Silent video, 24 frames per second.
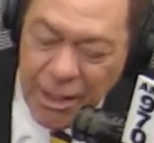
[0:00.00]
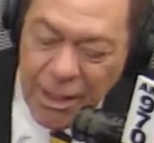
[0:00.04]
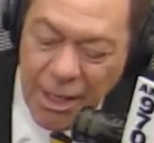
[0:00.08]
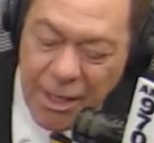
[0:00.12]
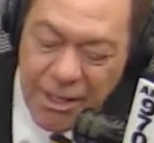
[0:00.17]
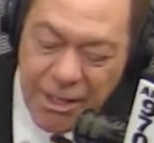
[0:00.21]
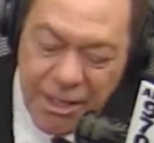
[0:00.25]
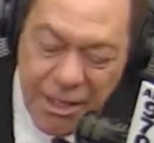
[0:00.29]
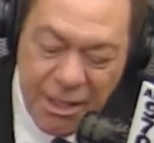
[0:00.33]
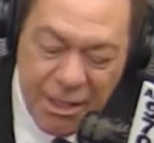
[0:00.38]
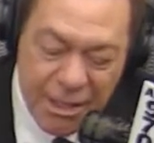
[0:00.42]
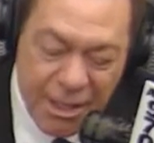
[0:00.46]
and I
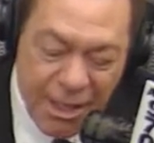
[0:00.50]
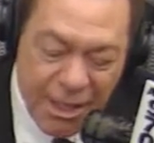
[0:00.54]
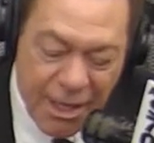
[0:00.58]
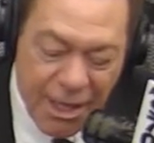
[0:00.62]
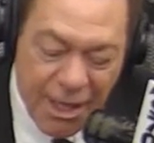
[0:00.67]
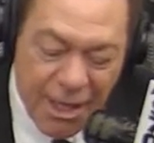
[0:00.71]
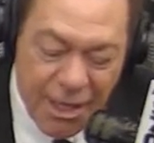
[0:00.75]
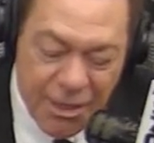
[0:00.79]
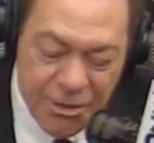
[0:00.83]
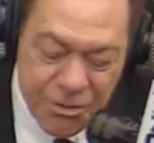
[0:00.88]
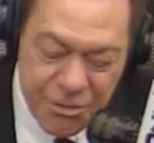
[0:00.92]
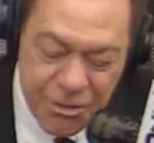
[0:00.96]
think that
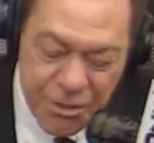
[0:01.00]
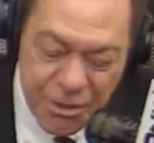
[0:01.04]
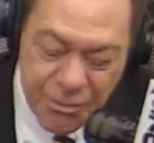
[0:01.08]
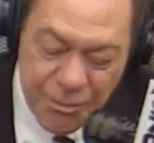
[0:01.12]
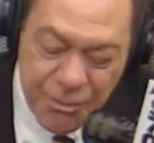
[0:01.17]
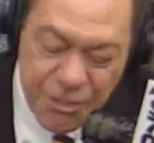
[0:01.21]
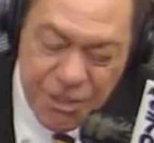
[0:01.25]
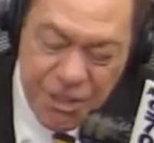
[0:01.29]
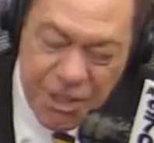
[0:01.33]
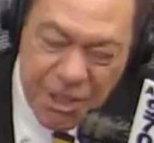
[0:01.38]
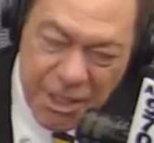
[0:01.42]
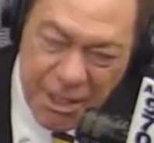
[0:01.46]
Andrea
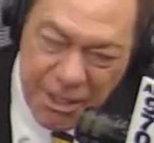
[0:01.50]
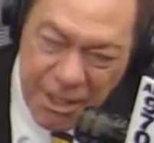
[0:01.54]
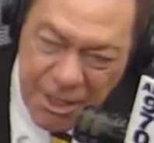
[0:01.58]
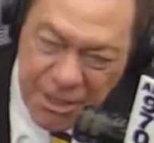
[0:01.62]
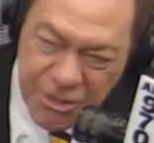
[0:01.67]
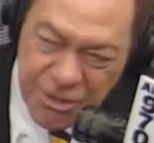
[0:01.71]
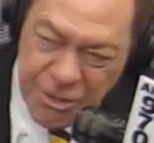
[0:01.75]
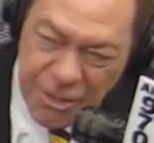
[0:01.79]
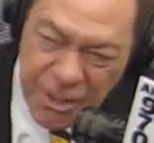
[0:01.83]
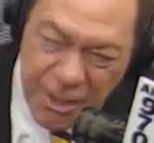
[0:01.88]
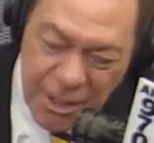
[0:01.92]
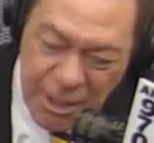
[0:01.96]

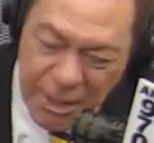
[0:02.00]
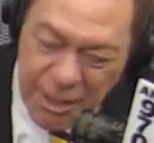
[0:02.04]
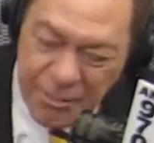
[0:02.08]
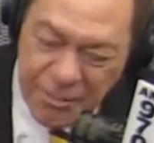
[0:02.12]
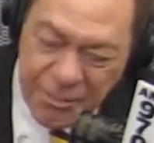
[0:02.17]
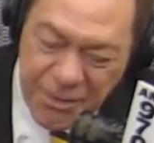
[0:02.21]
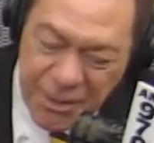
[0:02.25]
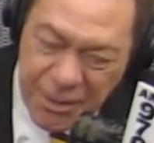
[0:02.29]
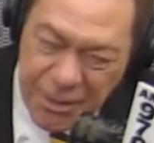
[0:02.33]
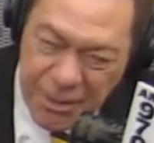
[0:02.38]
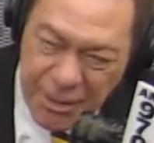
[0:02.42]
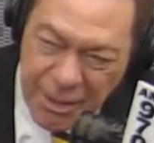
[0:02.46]
got up
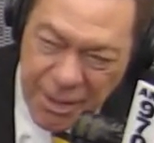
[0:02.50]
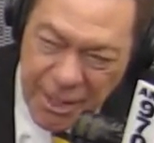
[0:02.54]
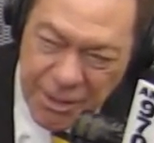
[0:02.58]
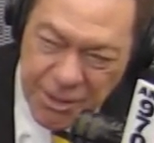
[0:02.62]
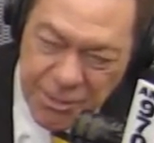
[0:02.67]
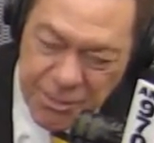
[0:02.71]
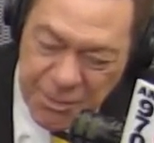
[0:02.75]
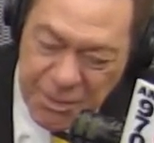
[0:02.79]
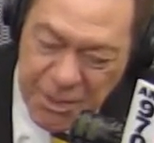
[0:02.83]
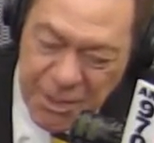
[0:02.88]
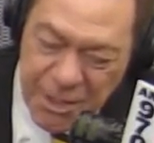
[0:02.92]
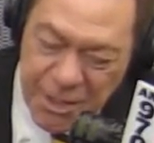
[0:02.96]
there at
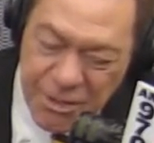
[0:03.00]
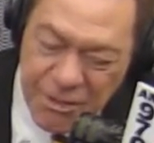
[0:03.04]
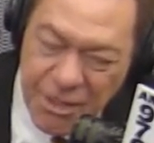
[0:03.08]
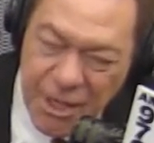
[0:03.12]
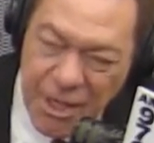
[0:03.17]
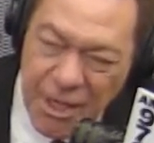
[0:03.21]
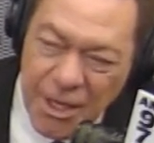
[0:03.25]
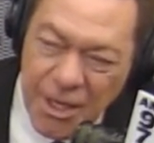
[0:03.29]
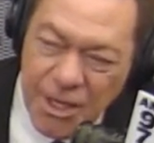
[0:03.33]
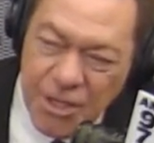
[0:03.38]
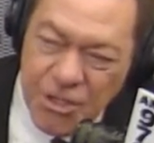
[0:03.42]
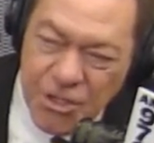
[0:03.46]
Katzimatidis,
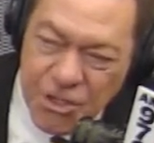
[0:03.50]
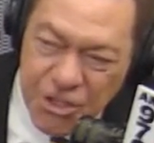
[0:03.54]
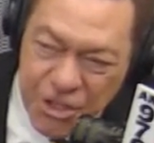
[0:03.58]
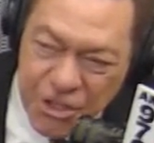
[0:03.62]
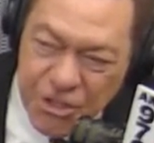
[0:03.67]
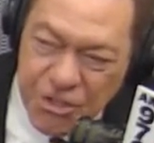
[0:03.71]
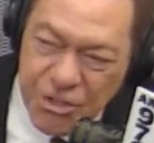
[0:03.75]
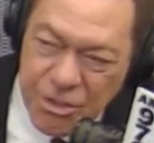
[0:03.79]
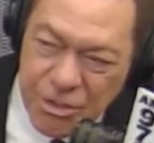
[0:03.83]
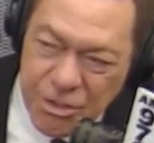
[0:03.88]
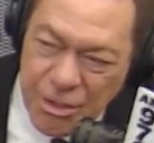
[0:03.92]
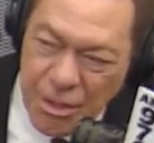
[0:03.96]

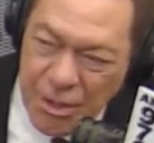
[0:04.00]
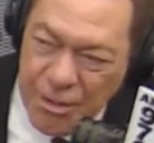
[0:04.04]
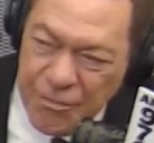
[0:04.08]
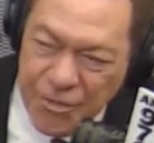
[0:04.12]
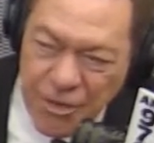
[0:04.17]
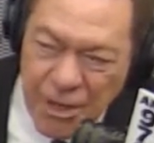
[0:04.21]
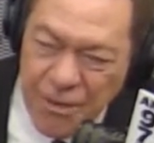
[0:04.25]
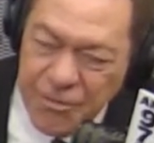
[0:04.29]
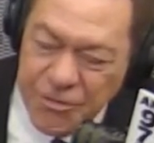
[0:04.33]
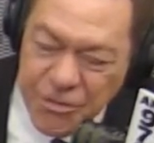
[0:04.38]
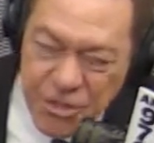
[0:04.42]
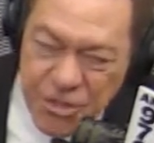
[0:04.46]

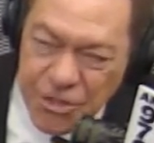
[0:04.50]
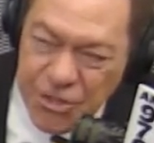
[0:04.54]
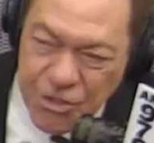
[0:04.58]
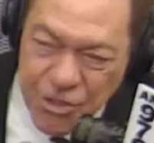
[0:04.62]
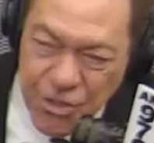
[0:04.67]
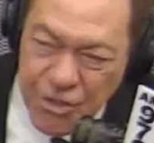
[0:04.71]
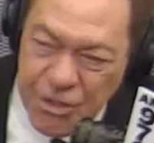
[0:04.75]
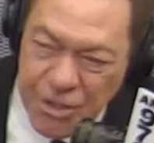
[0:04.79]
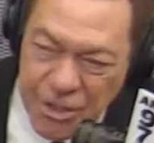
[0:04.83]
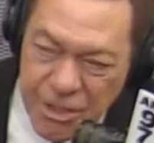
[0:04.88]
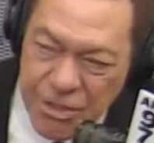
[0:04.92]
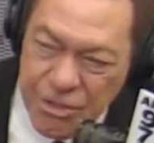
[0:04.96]
if she's
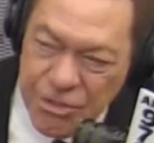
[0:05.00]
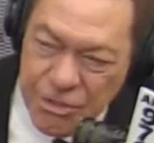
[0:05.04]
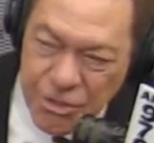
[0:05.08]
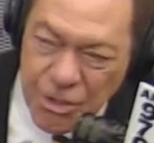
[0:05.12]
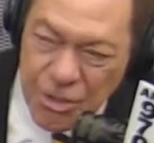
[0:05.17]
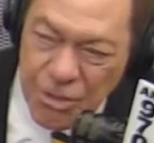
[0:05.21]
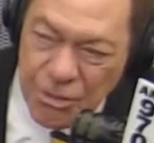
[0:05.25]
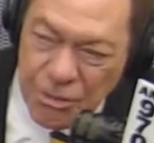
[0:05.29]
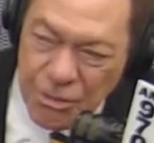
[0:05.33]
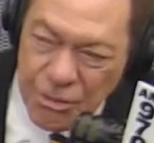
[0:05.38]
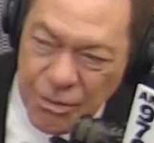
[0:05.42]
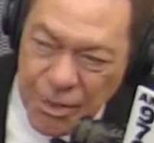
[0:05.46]
30 years
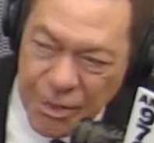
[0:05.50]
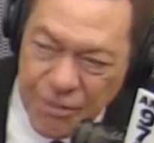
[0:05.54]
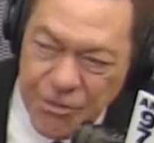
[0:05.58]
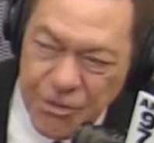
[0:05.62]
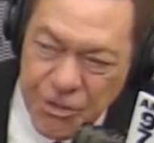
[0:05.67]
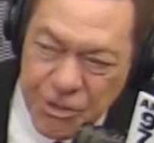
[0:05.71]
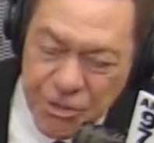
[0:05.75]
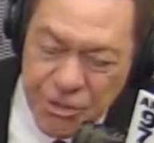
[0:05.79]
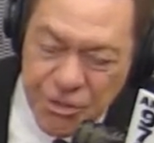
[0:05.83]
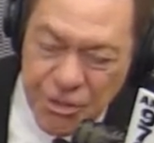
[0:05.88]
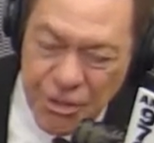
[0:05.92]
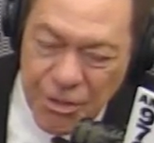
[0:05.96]
old, if
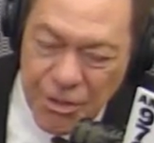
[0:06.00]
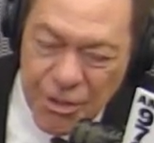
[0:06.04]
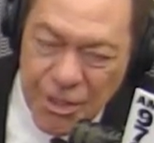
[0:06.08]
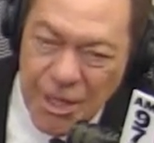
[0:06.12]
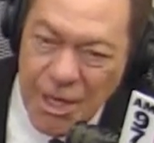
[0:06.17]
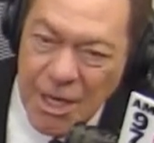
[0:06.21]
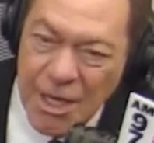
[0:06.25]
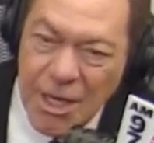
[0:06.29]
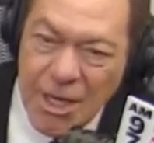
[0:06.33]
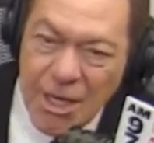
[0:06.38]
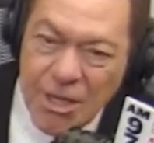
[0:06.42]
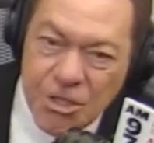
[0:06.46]
she's 30,
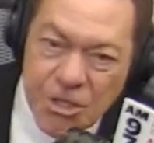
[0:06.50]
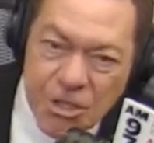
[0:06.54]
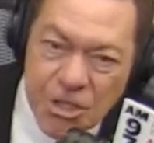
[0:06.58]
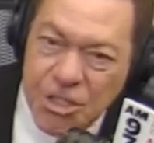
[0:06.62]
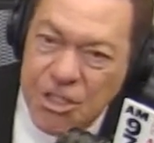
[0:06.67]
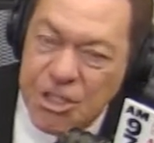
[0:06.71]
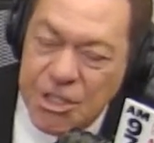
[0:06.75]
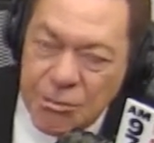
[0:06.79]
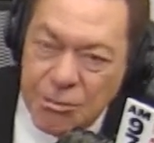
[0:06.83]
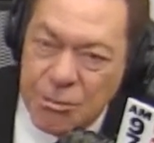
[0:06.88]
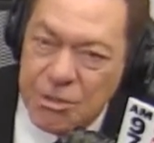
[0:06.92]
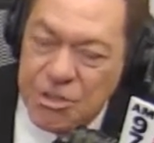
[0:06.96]

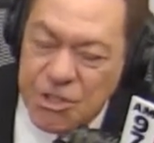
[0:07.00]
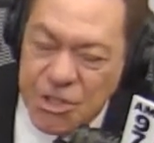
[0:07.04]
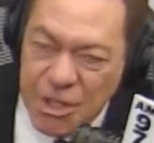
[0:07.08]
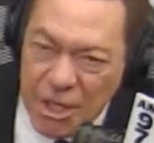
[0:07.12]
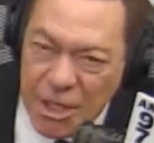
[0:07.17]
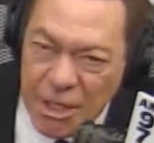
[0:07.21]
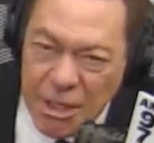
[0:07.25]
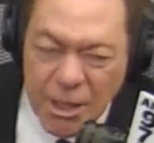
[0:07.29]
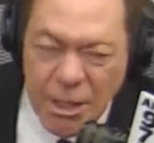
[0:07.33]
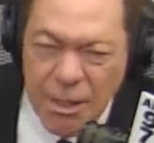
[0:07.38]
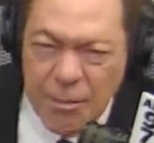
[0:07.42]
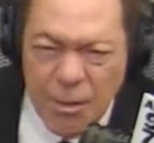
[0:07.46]
she was
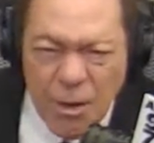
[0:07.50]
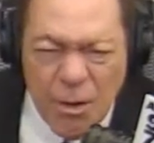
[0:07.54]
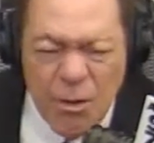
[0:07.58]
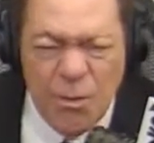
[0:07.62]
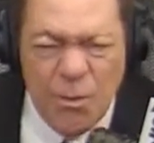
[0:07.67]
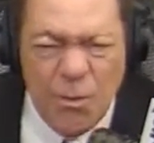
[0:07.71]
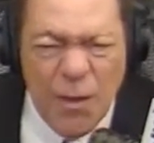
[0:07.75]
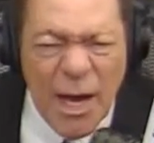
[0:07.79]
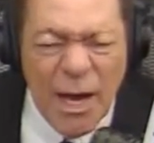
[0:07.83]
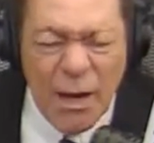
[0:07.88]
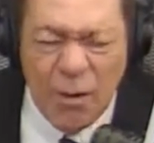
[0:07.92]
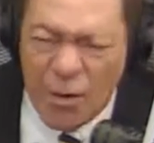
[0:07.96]
young. And I'm going,
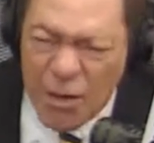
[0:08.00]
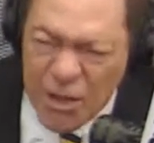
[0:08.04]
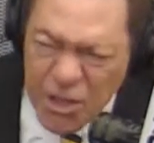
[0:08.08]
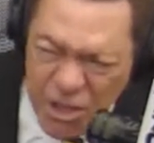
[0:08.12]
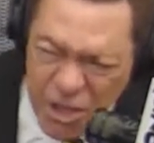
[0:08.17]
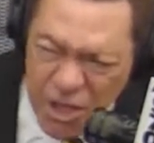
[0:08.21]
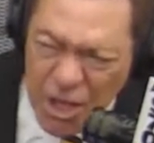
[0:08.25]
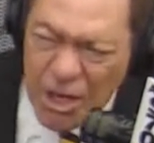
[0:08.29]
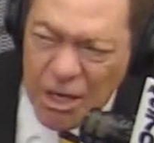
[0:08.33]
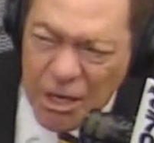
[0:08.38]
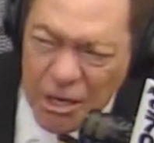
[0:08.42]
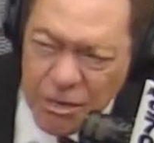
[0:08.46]
wow, a
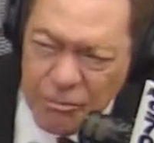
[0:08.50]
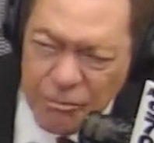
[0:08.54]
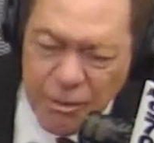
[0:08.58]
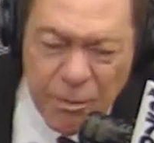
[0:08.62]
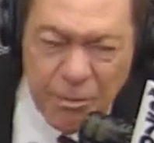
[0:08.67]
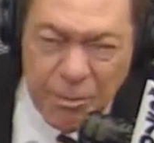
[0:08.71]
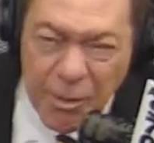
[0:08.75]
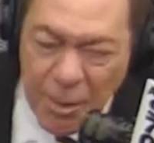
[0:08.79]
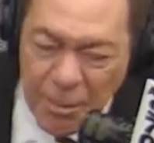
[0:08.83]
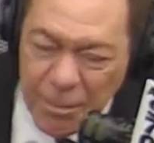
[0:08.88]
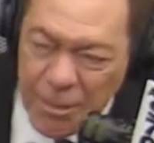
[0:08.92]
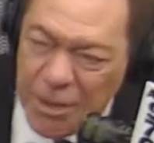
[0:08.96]
young
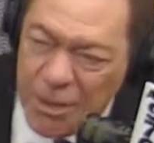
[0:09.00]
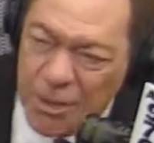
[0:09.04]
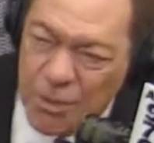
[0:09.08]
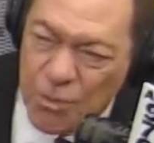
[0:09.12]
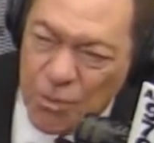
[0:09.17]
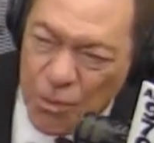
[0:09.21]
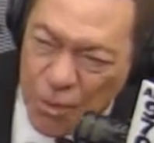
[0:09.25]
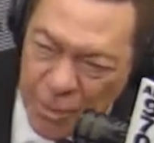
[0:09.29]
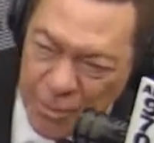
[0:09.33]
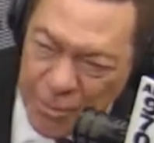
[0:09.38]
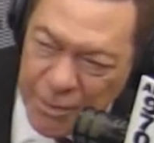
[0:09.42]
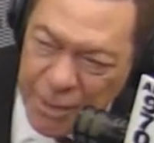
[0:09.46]
Republican
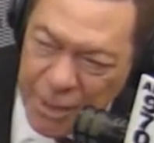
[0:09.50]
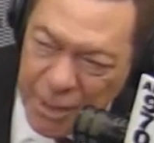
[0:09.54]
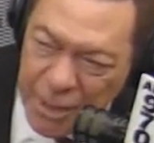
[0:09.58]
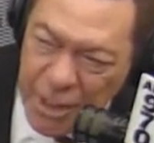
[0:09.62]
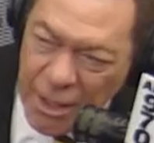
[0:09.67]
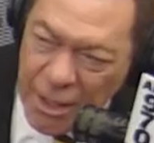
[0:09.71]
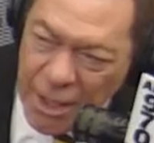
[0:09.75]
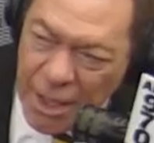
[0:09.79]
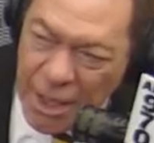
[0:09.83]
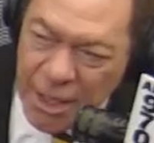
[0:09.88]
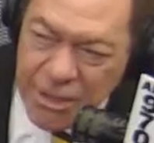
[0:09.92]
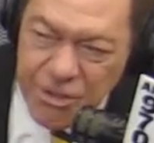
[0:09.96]
woman,
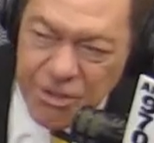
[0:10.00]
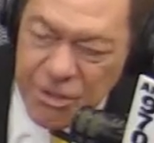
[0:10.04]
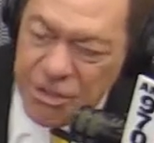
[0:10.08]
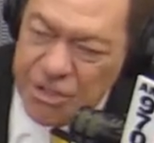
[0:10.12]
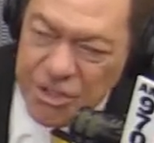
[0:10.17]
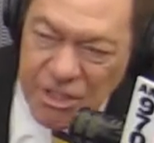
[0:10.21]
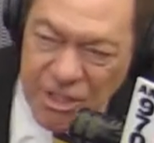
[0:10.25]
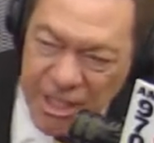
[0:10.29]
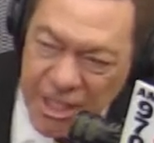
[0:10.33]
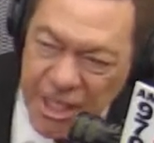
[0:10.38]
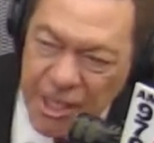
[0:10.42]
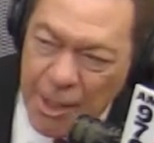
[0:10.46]
and just
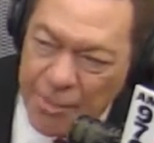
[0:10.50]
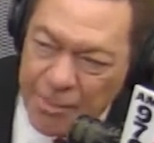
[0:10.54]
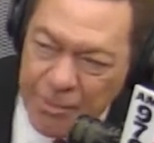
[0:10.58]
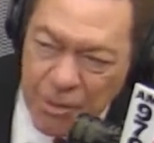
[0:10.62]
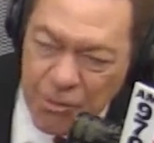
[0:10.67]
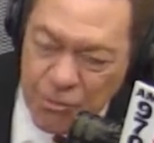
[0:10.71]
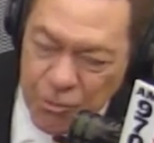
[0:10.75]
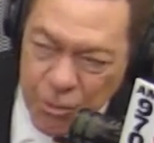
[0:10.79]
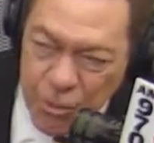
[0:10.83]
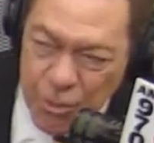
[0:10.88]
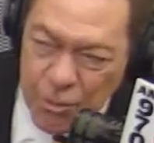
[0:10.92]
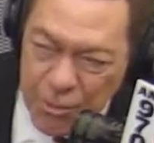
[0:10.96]
lit up the
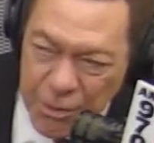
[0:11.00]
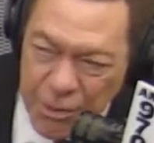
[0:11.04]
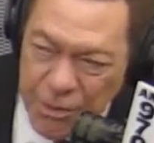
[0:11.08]
room.